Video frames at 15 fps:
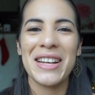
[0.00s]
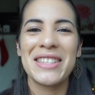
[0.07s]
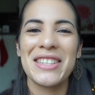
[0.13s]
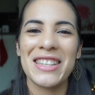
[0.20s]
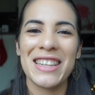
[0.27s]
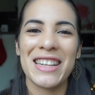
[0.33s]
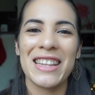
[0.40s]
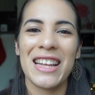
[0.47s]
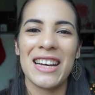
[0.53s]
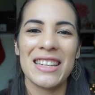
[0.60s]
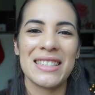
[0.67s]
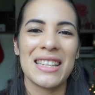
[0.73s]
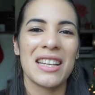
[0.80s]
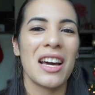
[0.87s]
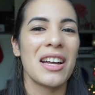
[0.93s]
I took the
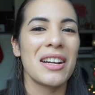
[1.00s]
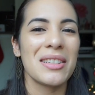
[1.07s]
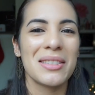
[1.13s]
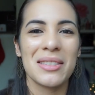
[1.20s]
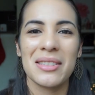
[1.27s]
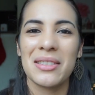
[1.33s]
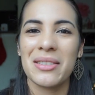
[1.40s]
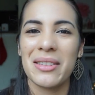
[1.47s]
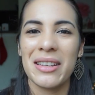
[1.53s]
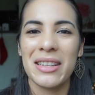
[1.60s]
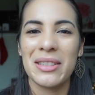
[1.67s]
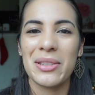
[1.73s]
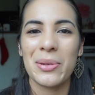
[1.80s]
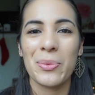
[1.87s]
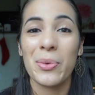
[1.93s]
class, they got us
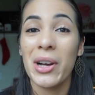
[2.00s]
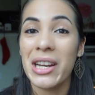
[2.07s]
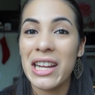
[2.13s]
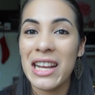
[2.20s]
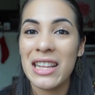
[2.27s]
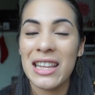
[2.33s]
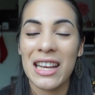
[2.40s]
into running,